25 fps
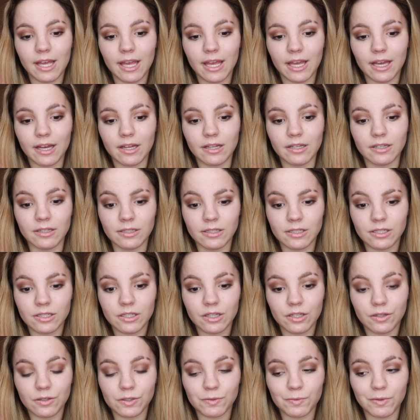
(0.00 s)
and
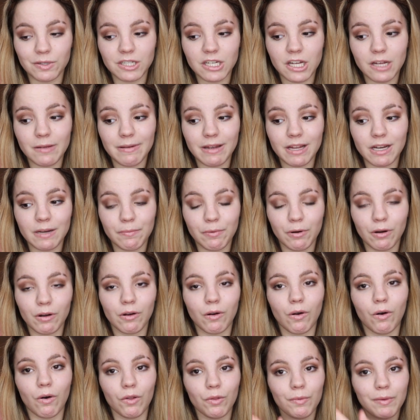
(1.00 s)
there's one time I had to
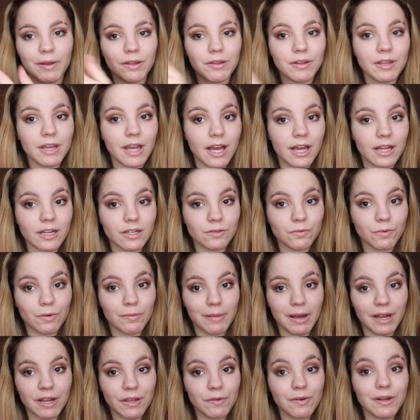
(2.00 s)
park all the way on the end
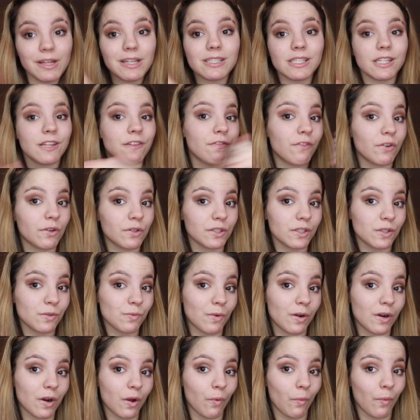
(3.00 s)
when my unit is the furthest
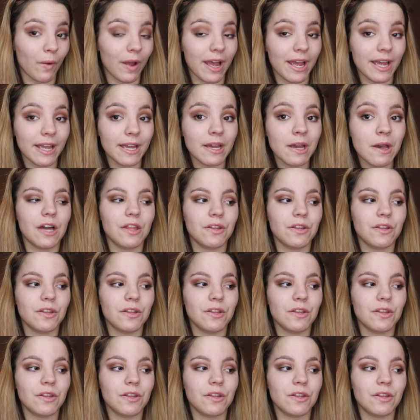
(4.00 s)
one away,